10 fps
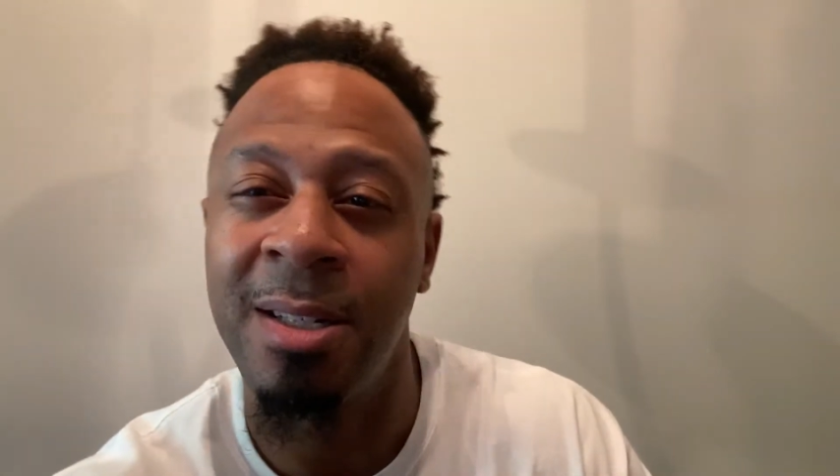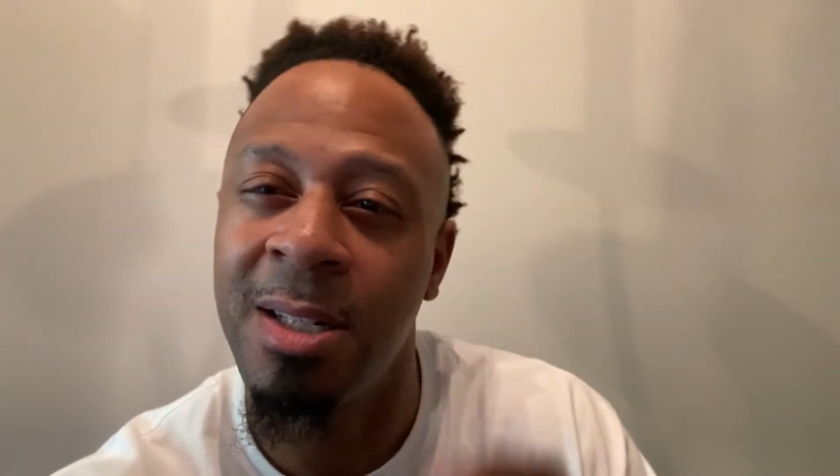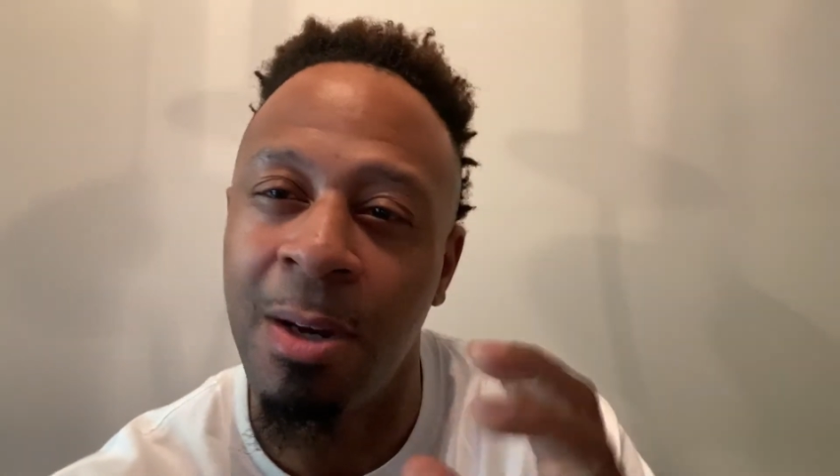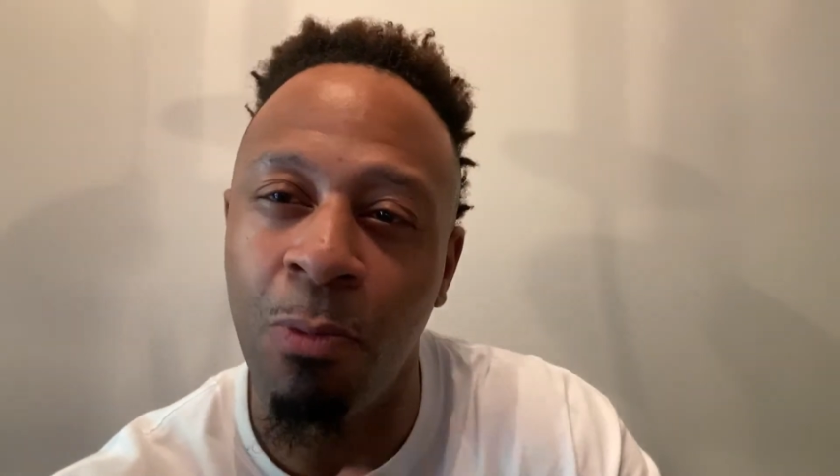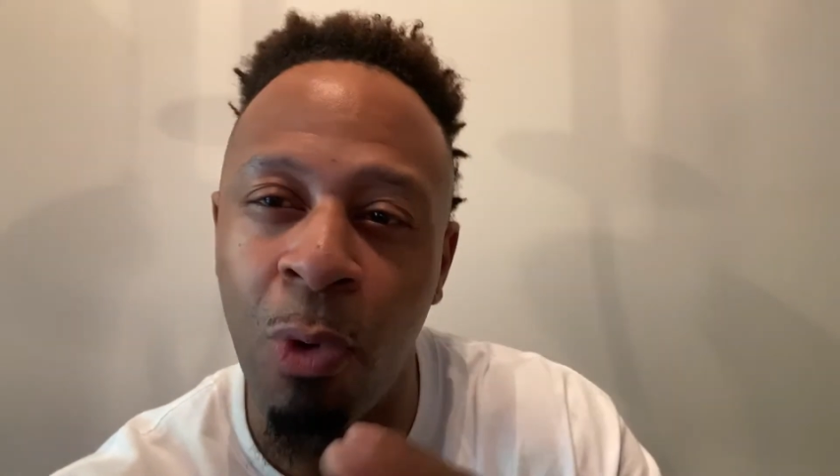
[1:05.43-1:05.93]

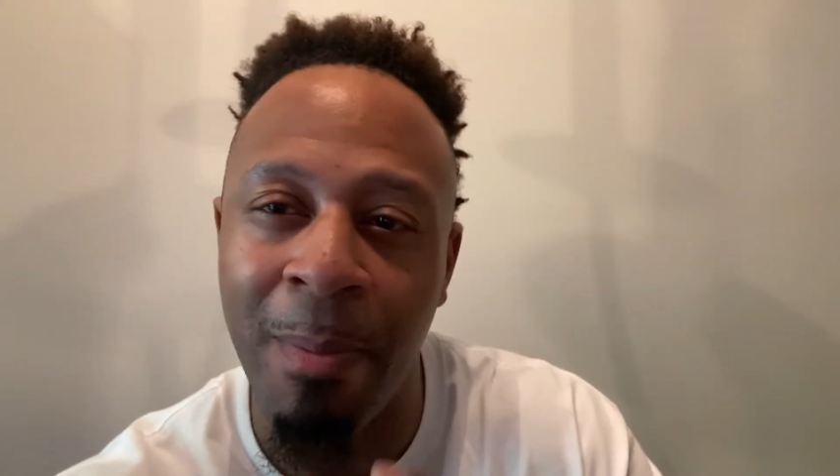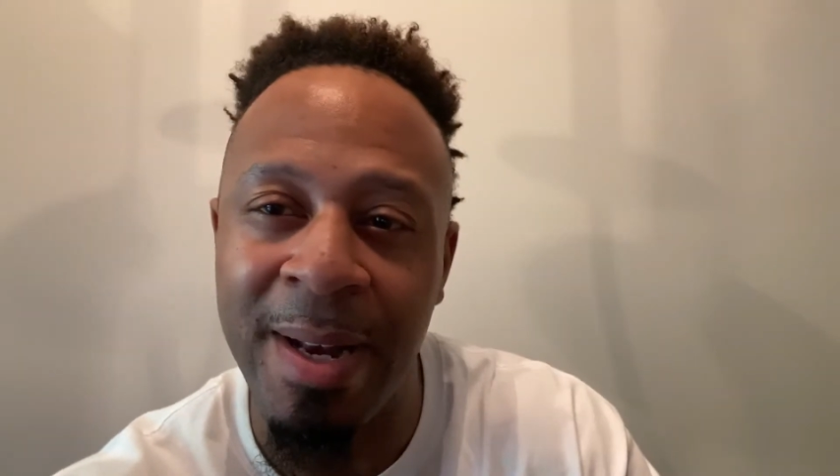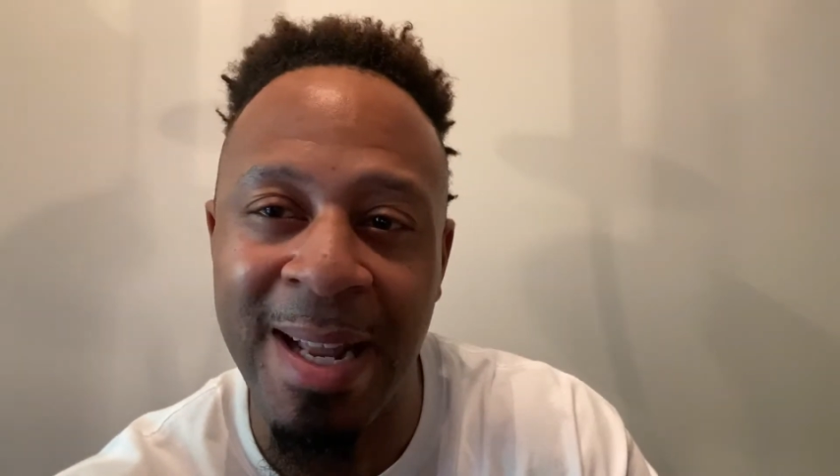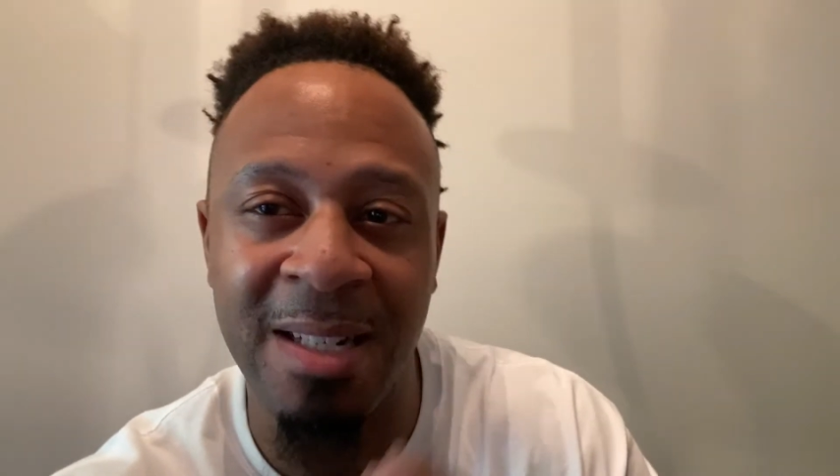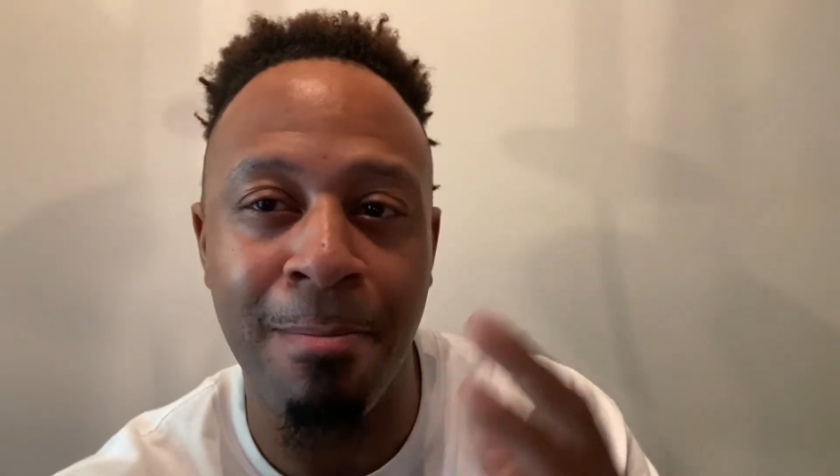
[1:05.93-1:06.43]
some
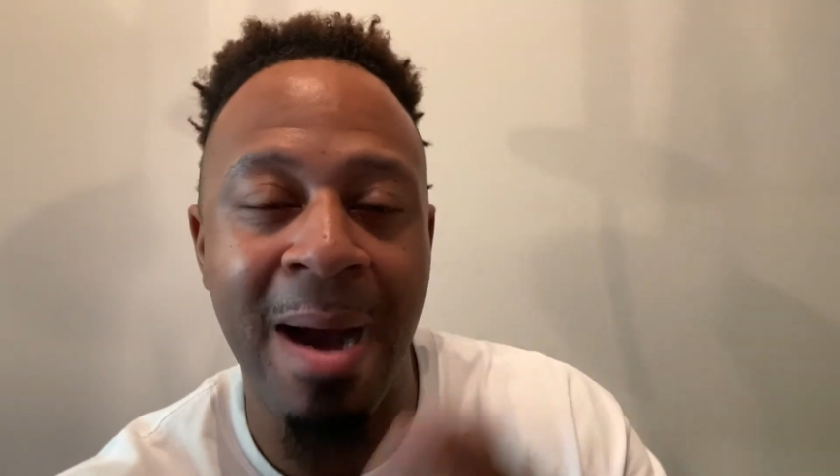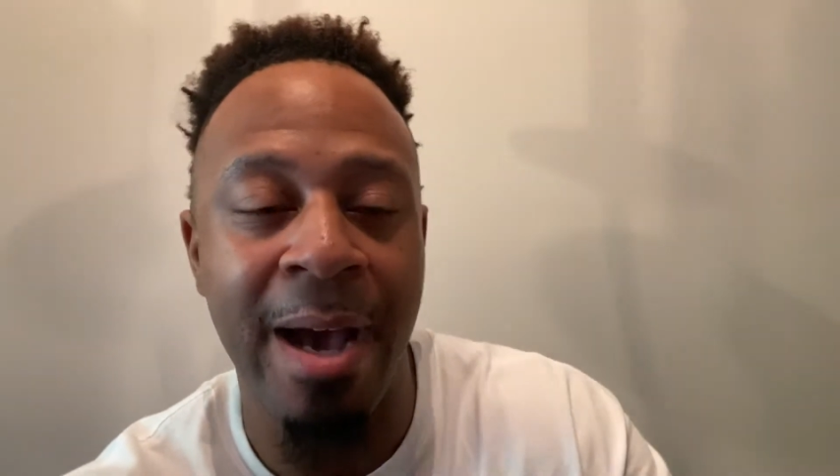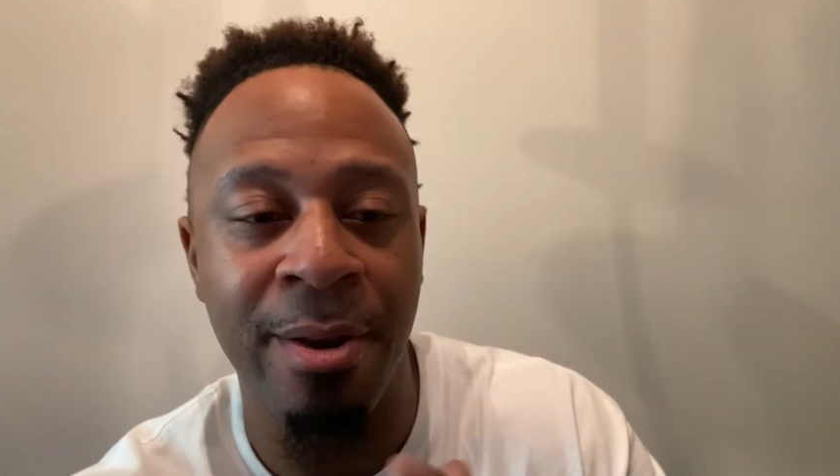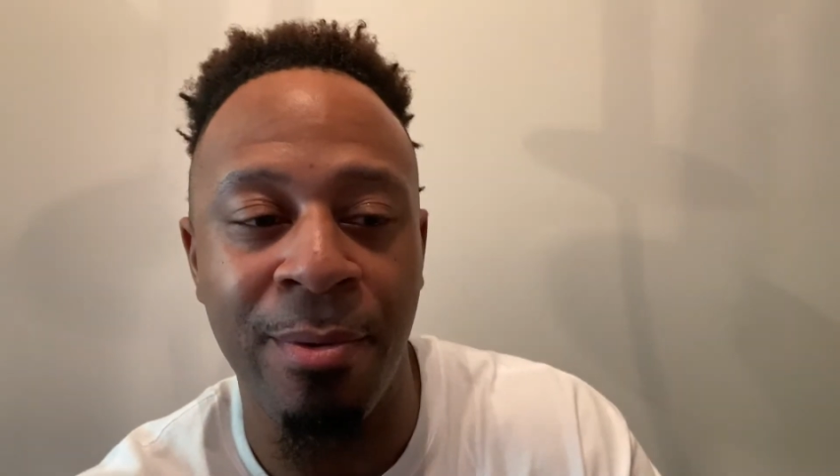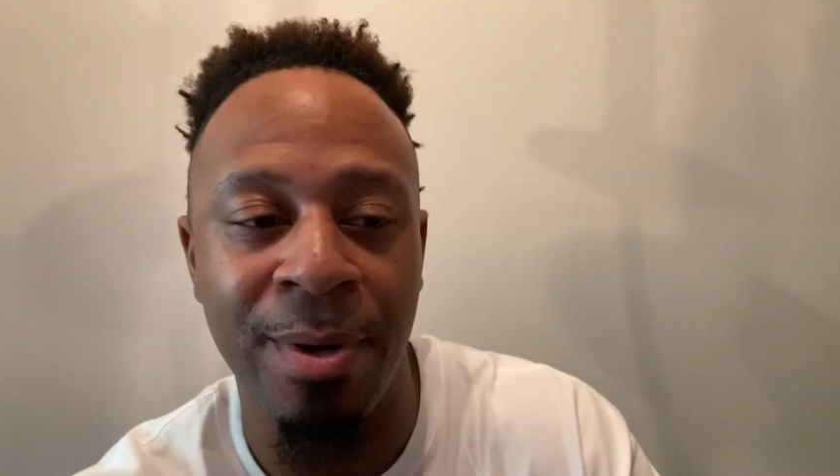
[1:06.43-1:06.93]
women that's
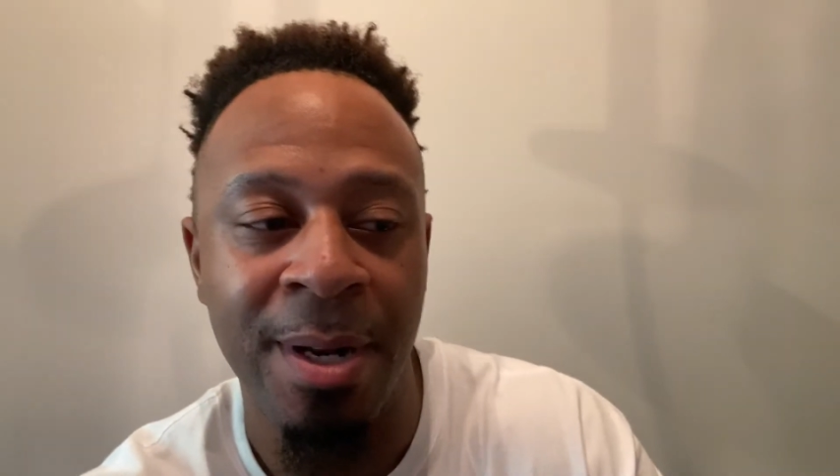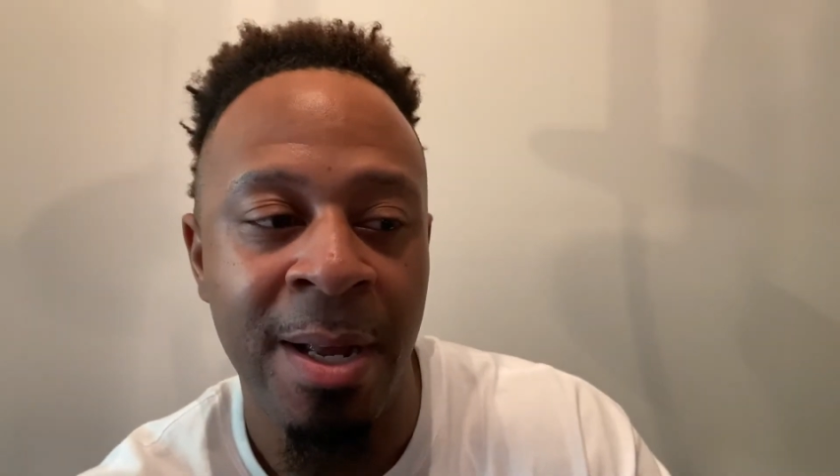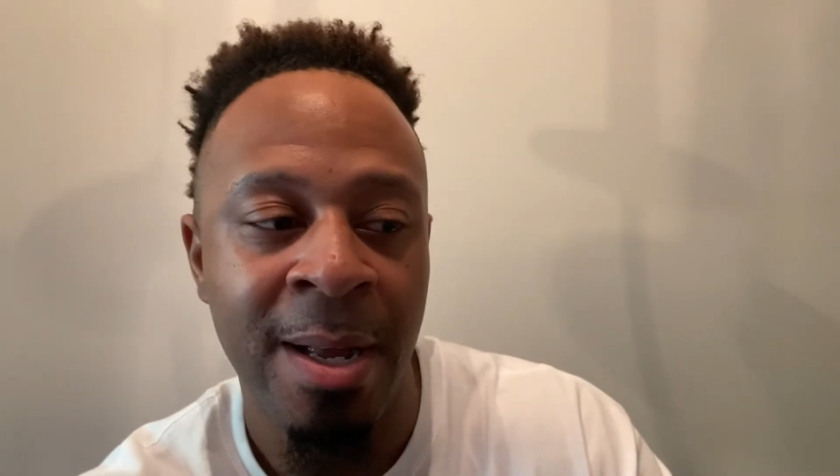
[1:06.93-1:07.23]
modern,